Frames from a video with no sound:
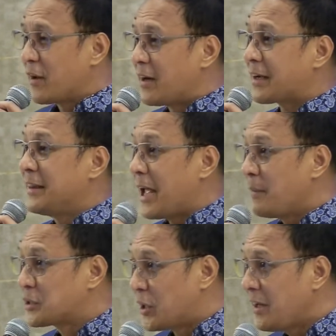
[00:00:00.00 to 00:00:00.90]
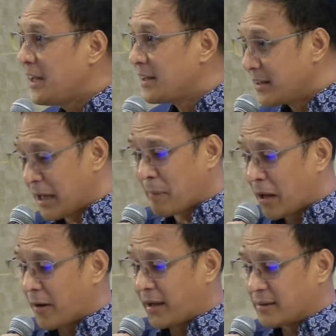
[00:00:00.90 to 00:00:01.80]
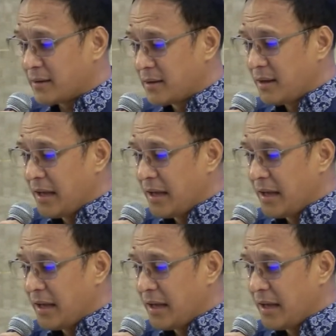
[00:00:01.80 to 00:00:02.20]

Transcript: in their academic journey. Am I right?